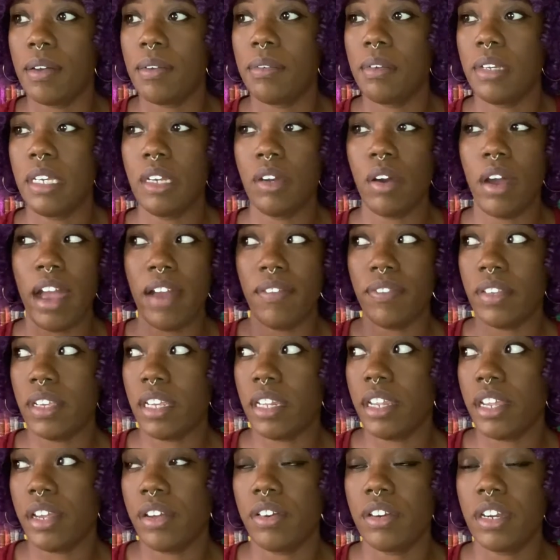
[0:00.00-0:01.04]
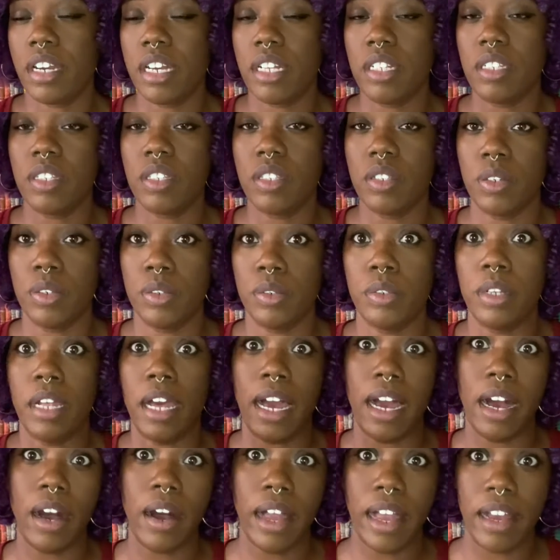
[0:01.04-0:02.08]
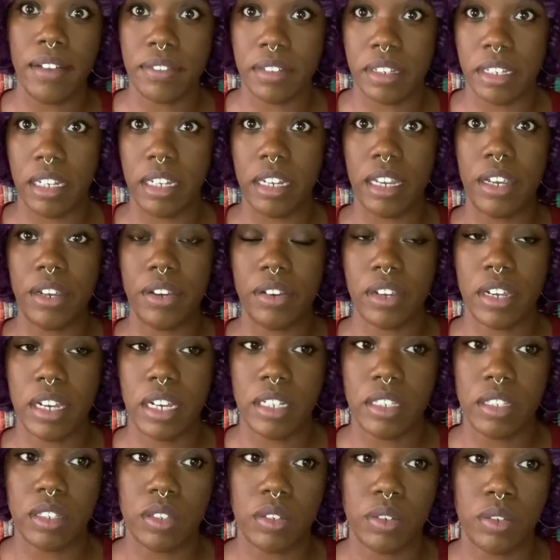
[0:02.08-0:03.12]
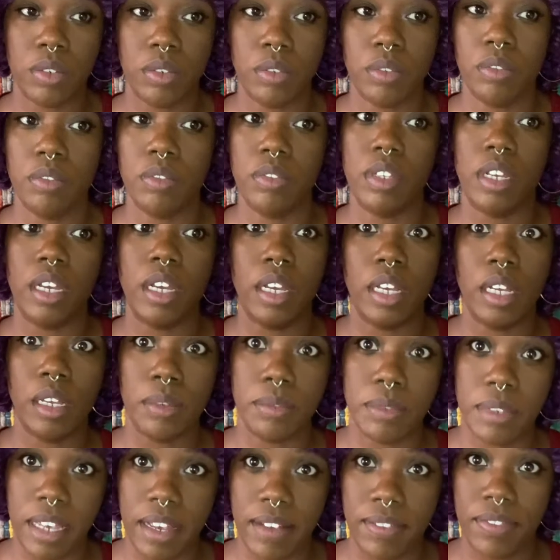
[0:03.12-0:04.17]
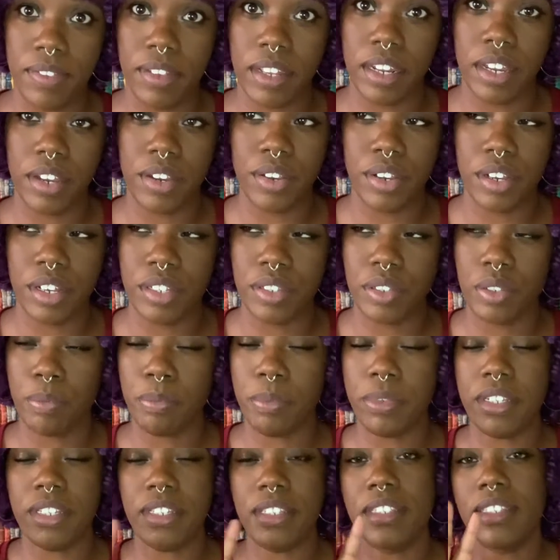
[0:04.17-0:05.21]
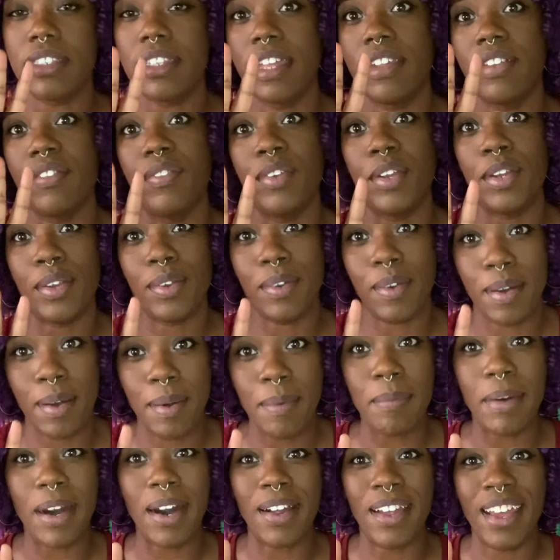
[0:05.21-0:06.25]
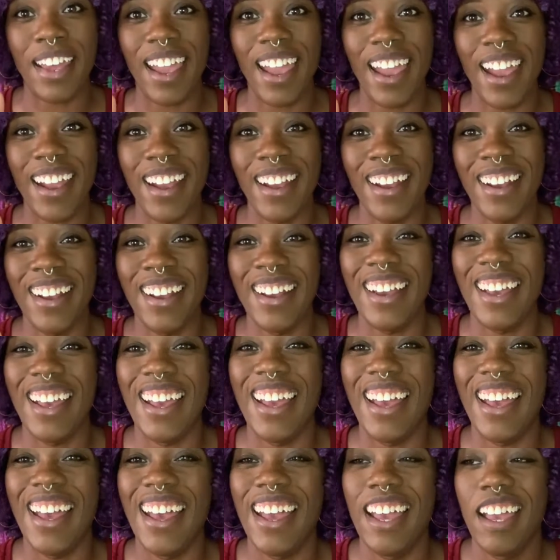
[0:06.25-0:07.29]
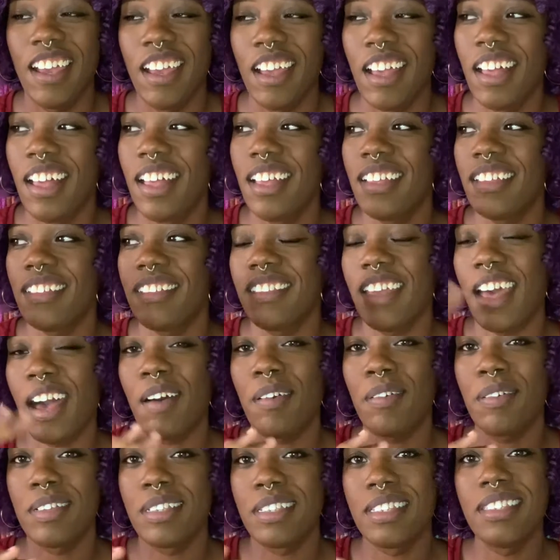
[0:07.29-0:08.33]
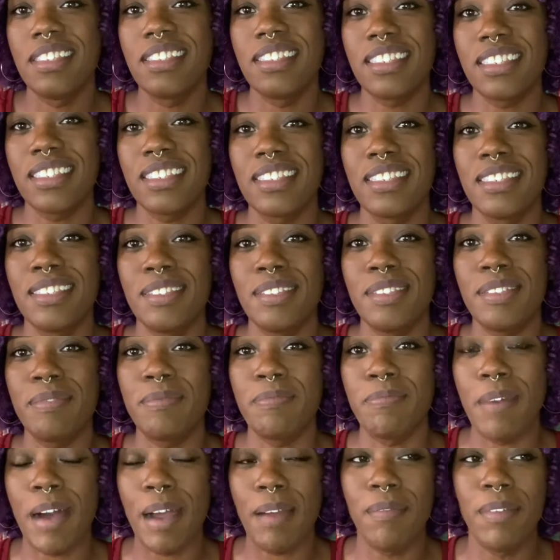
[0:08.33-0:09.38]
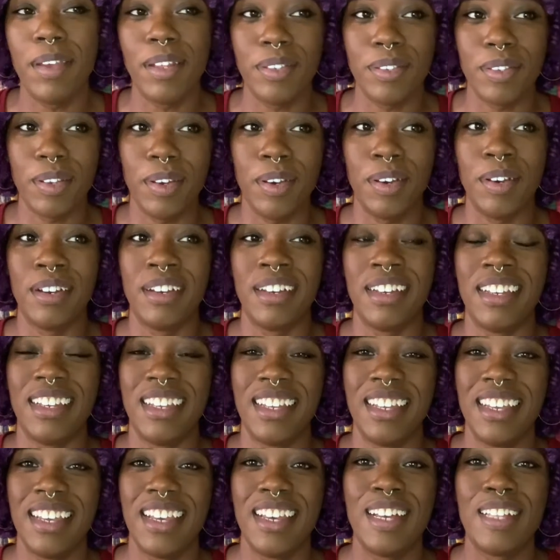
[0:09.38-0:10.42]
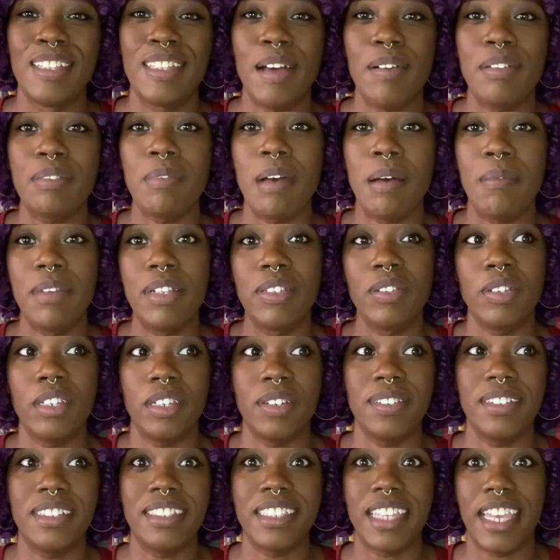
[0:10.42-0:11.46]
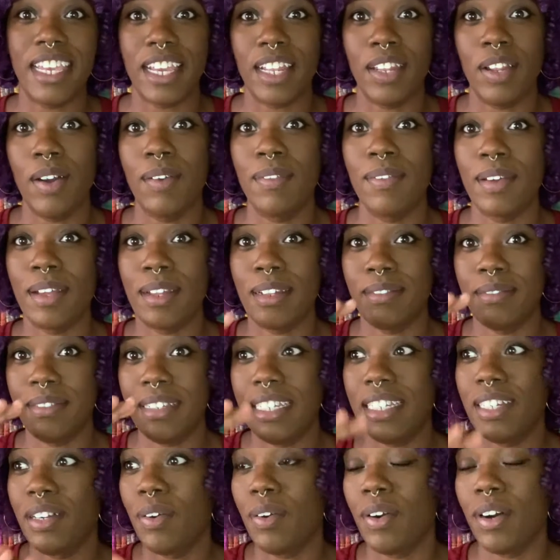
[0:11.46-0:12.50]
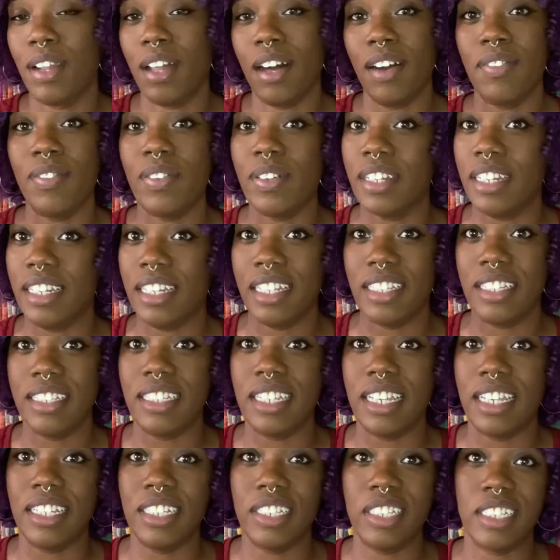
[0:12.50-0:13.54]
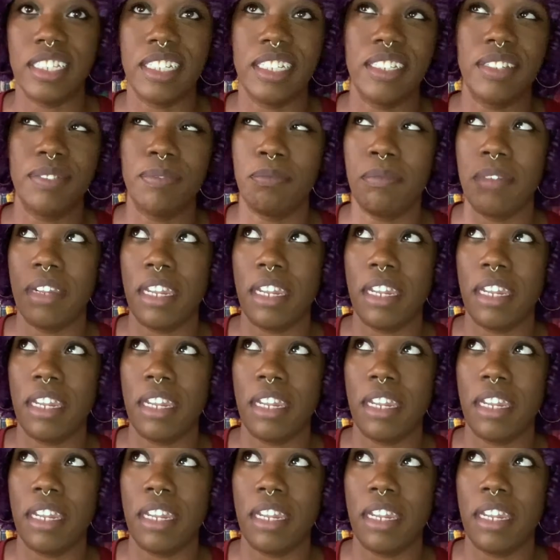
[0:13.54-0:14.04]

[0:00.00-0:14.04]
He'll have to get a haircut soon. I'll have to get a haircut soon. The hubs have to get a haircut soon. But this is not a video about hair. That was my mental illness taking over and me going off on another tangent. But